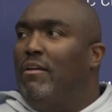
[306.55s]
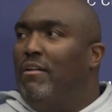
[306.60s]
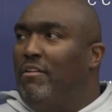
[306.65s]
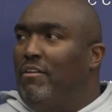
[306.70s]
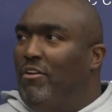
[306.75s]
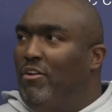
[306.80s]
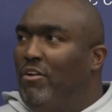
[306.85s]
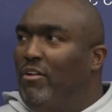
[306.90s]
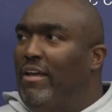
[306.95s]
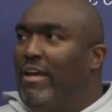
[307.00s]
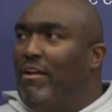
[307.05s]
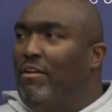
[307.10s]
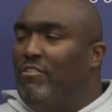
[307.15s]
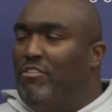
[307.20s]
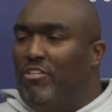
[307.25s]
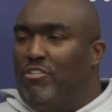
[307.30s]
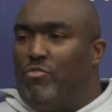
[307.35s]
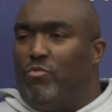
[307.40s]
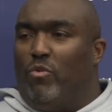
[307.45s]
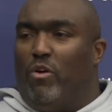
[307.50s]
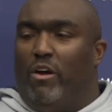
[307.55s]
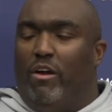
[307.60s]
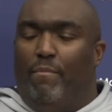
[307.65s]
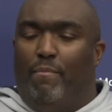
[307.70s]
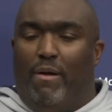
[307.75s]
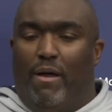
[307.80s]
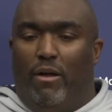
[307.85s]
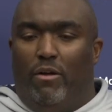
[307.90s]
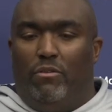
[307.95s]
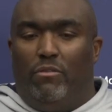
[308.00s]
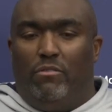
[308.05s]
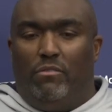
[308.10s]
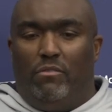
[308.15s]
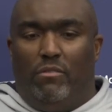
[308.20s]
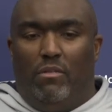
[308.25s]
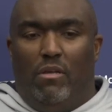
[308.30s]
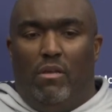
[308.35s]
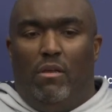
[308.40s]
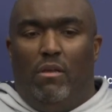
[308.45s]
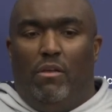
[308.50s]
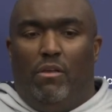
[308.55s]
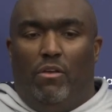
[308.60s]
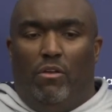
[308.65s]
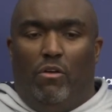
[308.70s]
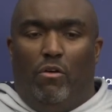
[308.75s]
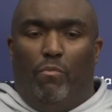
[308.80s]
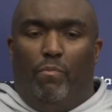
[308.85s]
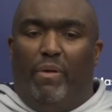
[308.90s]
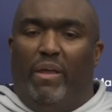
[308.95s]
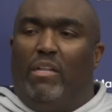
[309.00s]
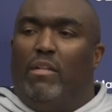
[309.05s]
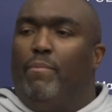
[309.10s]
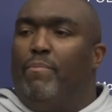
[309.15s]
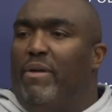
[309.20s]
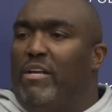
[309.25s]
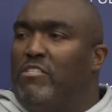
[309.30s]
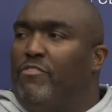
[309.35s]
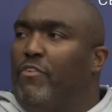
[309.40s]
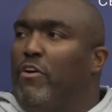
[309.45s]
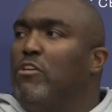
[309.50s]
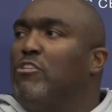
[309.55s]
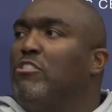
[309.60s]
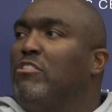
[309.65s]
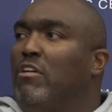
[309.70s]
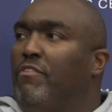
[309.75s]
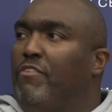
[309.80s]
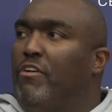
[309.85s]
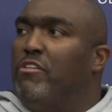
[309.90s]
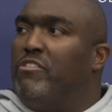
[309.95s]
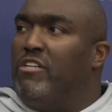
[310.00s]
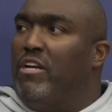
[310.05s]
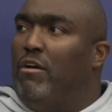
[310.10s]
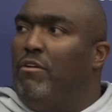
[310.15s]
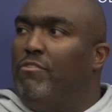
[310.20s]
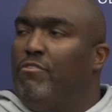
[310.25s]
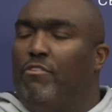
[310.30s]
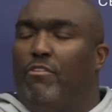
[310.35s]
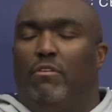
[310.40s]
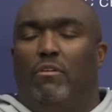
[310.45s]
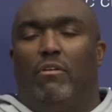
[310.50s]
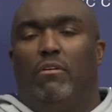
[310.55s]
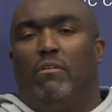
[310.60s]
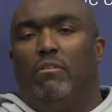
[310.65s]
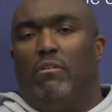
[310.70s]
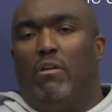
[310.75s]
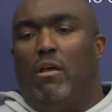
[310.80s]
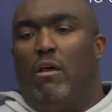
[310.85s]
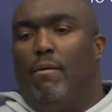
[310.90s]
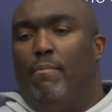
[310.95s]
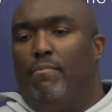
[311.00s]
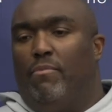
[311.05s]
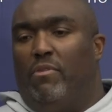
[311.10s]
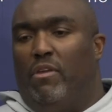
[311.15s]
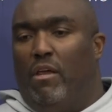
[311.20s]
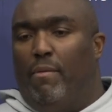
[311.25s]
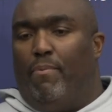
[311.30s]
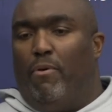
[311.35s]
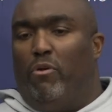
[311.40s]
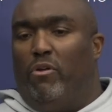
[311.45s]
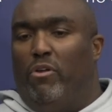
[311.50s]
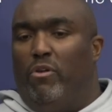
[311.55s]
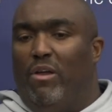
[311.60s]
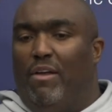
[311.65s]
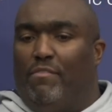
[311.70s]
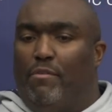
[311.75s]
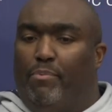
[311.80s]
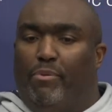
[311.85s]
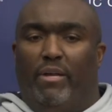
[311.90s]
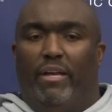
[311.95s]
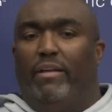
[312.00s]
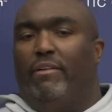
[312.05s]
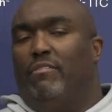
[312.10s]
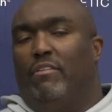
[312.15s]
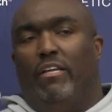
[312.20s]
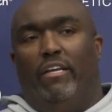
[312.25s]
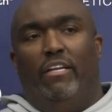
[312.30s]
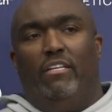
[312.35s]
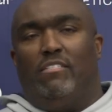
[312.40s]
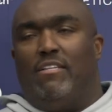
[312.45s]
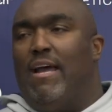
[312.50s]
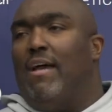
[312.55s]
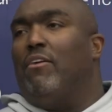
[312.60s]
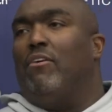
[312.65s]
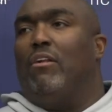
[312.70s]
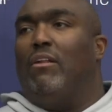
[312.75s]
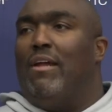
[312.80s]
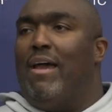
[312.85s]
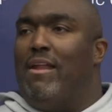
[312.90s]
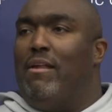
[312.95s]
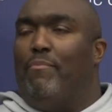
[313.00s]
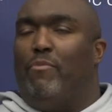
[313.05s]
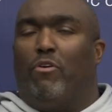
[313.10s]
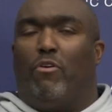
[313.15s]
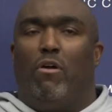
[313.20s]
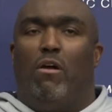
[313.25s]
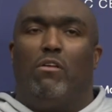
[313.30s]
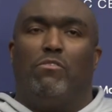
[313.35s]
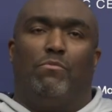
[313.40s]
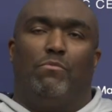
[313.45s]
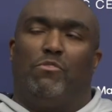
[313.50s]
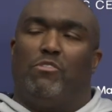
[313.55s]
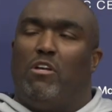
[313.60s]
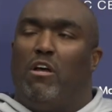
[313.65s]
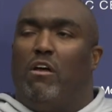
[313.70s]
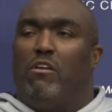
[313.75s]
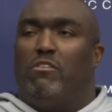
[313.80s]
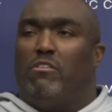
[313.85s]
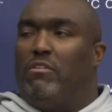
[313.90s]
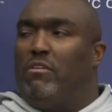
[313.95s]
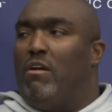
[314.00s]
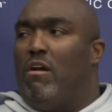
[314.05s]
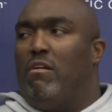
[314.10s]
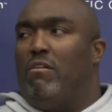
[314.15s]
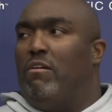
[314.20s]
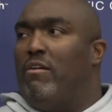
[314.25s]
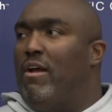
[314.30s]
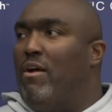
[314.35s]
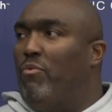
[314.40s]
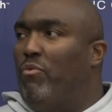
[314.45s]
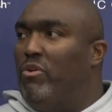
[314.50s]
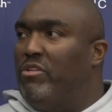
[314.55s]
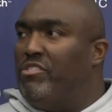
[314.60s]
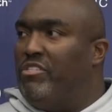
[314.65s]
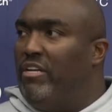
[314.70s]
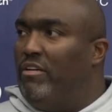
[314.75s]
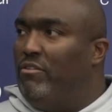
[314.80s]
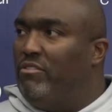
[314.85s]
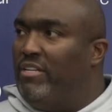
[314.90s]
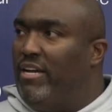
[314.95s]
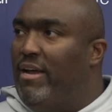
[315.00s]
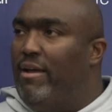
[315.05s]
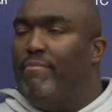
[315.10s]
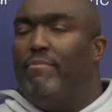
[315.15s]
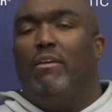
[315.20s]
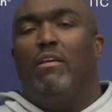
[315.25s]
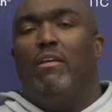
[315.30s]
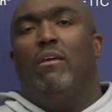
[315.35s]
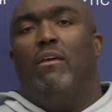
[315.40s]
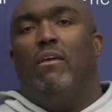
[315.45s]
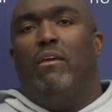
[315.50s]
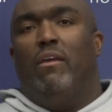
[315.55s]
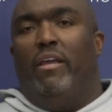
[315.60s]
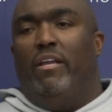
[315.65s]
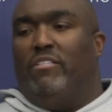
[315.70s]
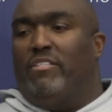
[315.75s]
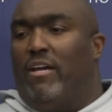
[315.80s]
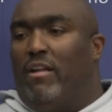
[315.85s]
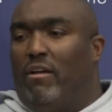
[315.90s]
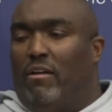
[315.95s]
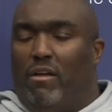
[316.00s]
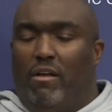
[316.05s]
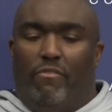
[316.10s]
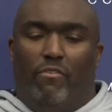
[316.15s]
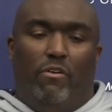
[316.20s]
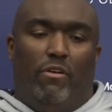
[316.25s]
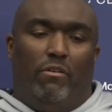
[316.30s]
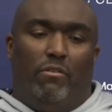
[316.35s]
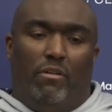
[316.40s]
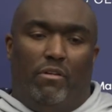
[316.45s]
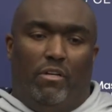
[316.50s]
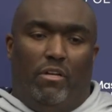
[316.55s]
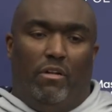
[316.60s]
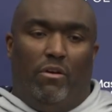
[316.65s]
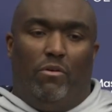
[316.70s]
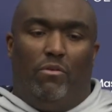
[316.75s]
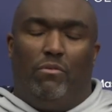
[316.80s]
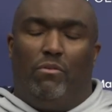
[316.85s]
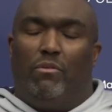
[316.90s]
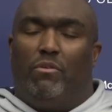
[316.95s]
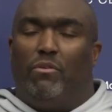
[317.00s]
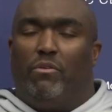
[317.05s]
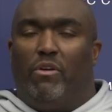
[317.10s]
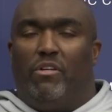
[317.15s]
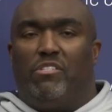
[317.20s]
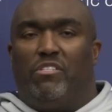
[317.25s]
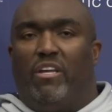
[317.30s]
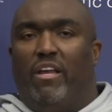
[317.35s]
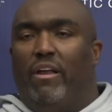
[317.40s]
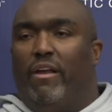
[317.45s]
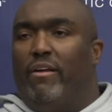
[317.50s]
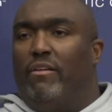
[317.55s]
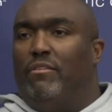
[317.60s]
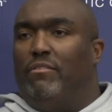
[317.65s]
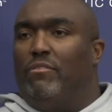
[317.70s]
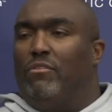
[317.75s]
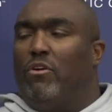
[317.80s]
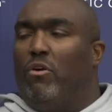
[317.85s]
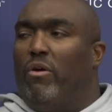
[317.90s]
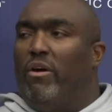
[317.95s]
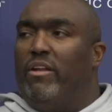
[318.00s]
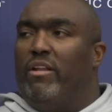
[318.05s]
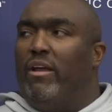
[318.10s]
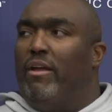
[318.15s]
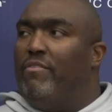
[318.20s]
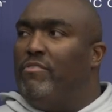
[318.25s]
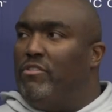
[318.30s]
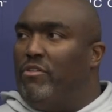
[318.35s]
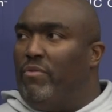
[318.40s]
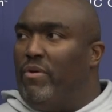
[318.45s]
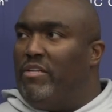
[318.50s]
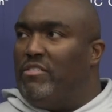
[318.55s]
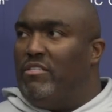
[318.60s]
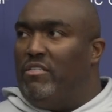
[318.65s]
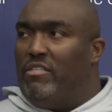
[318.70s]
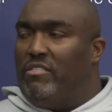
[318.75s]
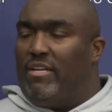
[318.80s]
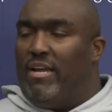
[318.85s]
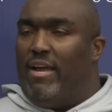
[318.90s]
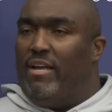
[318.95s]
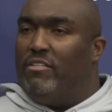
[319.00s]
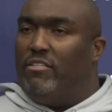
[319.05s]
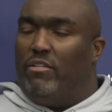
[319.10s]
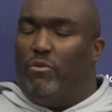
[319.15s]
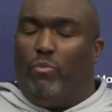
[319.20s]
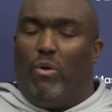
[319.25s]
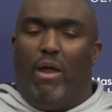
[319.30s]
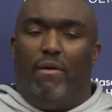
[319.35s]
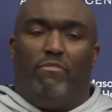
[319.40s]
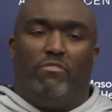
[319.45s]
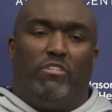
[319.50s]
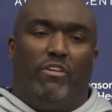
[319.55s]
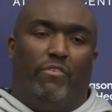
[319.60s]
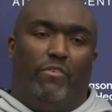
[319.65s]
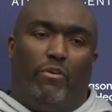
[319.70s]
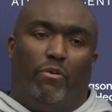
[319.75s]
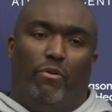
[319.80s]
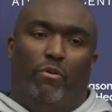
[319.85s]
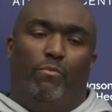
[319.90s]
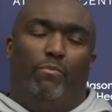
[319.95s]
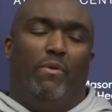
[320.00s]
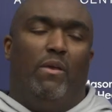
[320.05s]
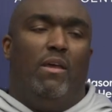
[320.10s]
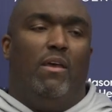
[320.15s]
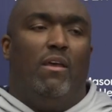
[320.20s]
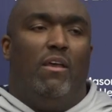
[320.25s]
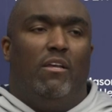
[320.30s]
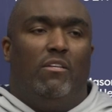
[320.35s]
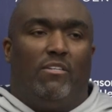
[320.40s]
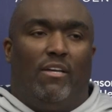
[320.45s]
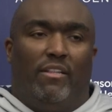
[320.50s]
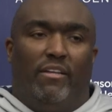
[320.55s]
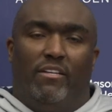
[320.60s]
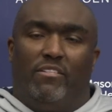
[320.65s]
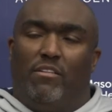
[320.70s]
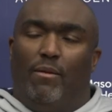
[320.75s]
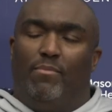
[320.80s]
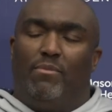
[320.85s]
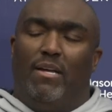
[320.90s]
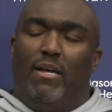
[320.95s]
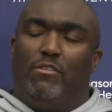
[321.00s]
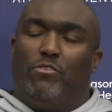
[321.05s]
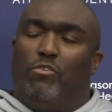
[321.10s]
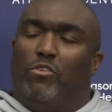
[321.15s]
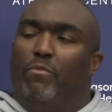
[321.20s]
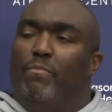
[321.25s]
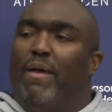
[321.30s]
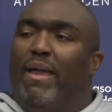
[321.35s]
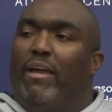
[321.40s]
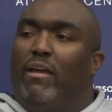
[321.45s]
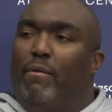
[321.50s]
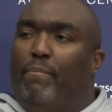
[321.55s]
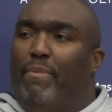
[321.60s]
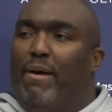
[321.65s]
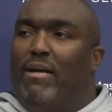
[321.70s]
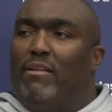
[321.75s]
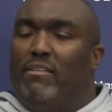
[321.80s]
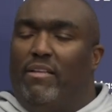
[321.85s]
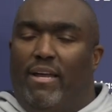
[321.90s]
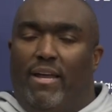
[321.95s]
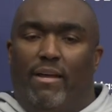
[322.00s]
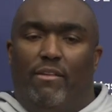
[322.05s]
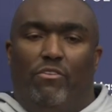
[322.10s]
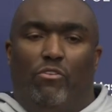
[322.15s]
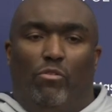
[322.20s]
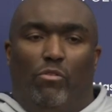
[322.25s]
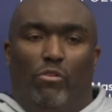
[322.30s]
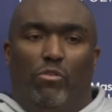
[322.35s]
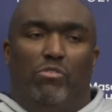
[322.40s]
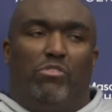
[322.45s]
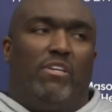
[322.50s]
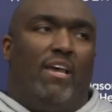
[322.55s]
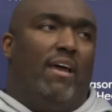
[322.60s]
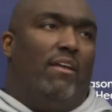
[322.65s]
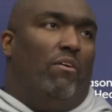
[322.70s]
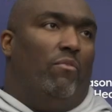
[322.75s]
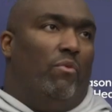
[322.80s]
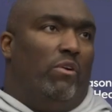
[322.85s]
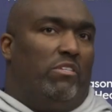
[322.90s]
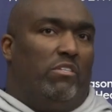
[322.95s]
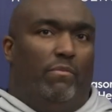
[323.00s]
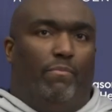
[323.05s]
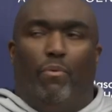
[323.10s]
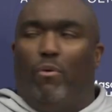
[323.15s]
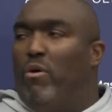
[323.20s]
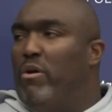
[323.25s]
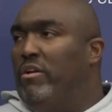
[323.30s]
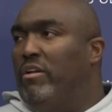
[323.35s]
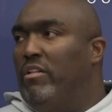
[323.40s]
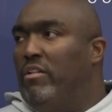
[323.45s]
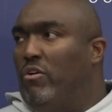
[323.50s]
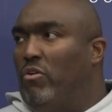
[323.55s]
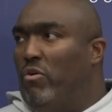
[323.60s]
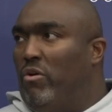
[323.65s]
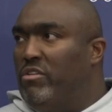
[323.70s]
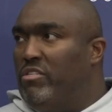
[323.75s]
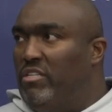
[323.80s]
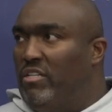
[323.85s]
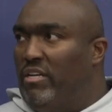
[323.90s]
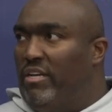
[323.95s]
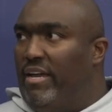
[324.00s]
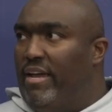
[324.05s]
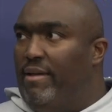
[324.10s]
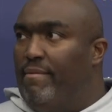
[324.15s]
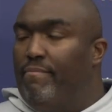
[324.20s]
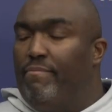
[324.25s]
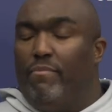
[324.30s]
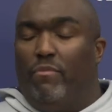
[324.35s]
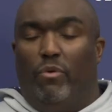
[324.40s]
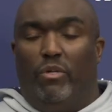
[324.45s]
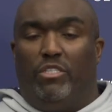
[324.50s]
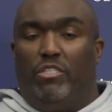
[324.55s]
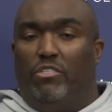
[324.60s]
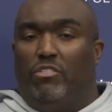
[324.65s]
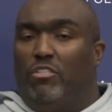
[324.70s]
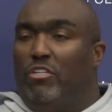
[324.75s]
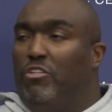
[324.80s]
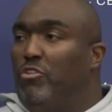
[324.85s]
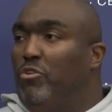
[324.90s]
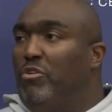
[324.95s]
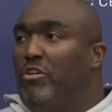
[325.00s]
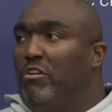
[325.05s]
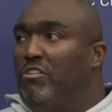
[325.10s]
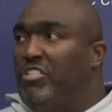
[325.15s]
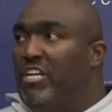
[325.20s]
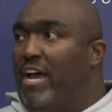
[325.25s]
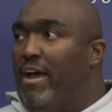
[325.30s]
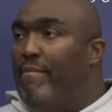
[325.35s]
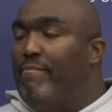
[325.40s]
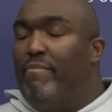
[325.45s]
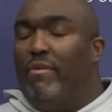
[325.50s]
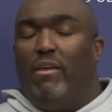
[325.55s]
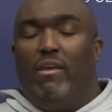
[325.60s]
You know, let it just worry about, you know, being the best version of yourself. Um, the opponent you have to play. He's not going to line up across from Sauce Gardner not one single time. He's got to cover, you know, Chris Garrett and Corey Davis and the rest of these guys at the wide receiver group. So I think sometimes when you make it about that, you lose sight on what's important in the course of the game, which is to do your job.